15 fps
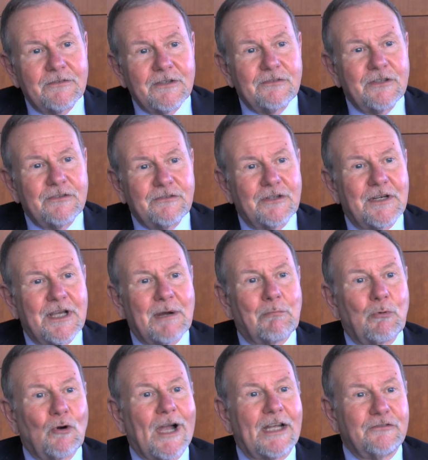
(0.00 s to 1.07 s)
This isn't a
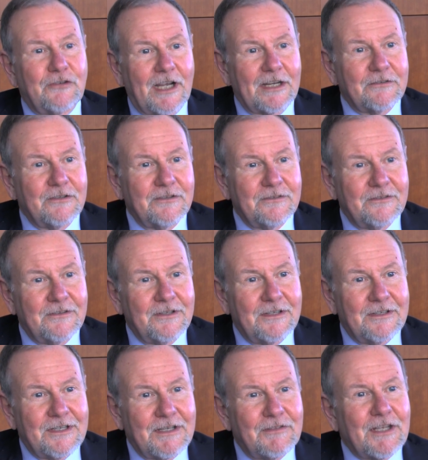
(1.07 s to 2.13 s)
project
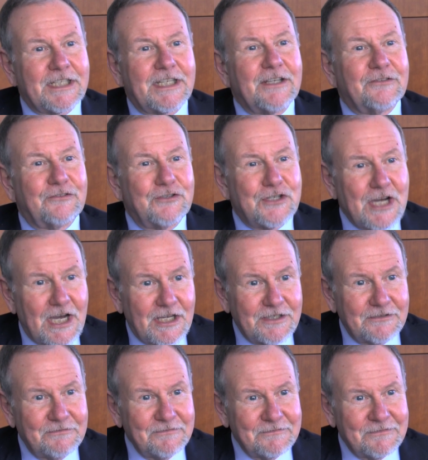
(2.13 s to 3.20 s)
that gets
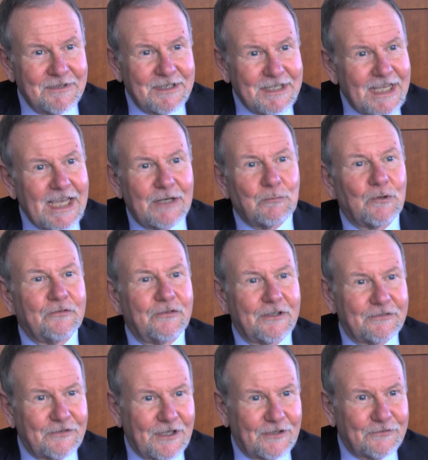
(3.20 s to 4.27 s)
done and we're
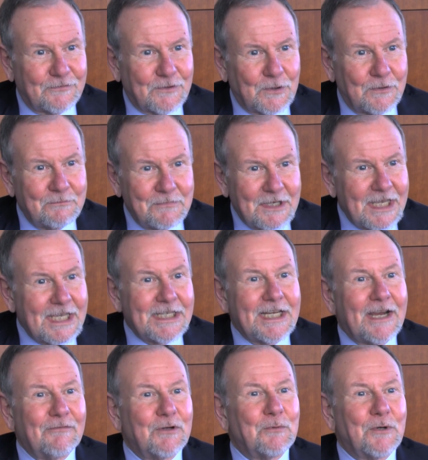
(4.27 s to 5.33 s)
successful and
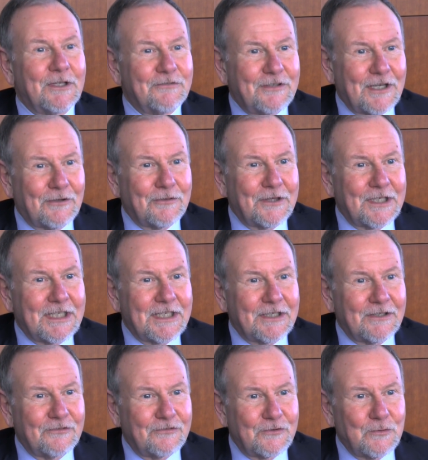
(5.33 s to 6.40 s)
everyone's healthy
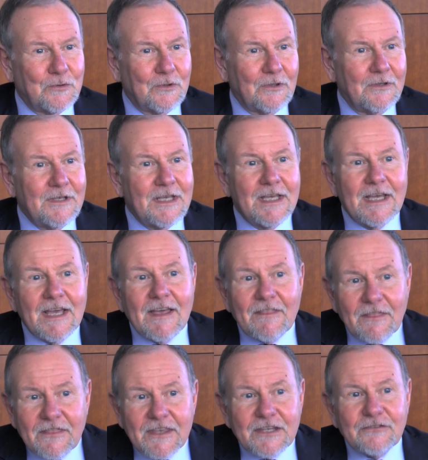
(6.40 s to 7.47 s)
in a school.
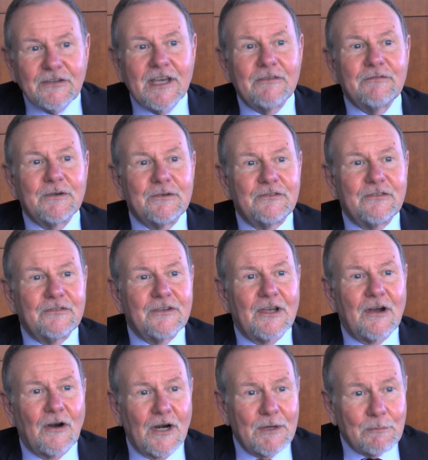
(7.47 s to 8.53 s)
These efforts
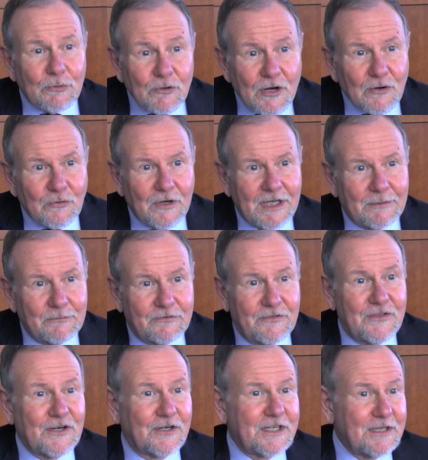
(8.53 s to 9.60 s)
aren't programs,
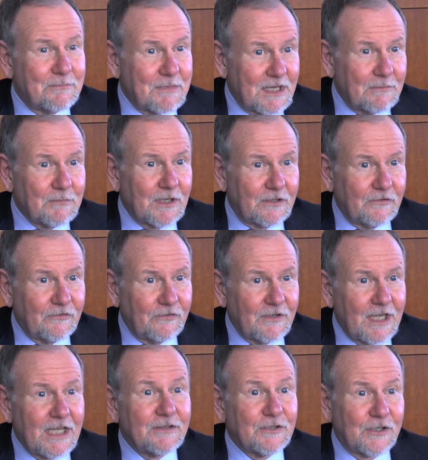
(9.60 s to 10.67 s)
they're commitments,
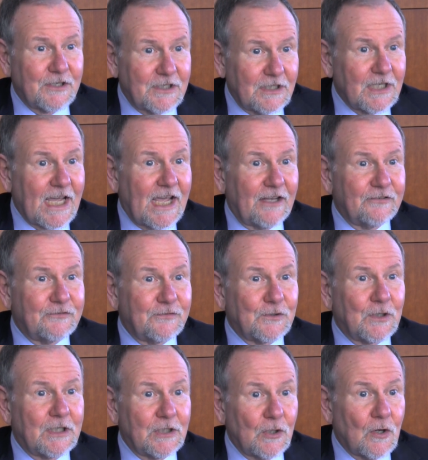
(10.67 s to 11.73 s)
and they're going to last
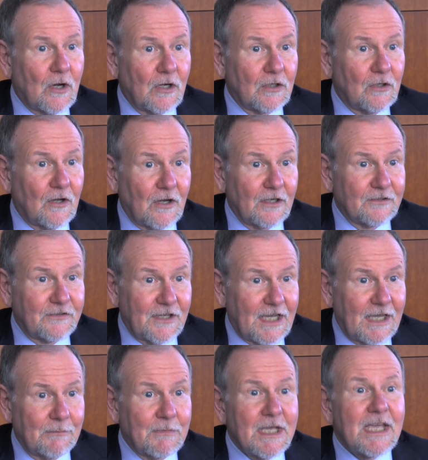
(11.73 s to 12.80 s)
for a long, long
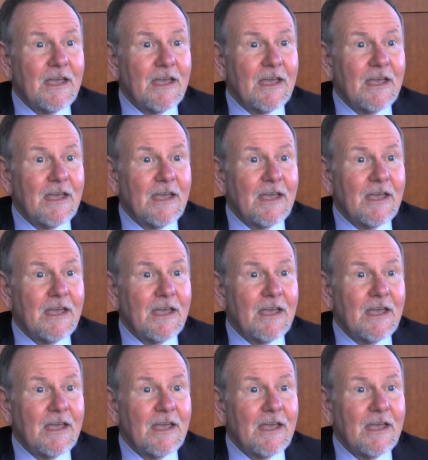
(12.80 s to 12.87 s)
time.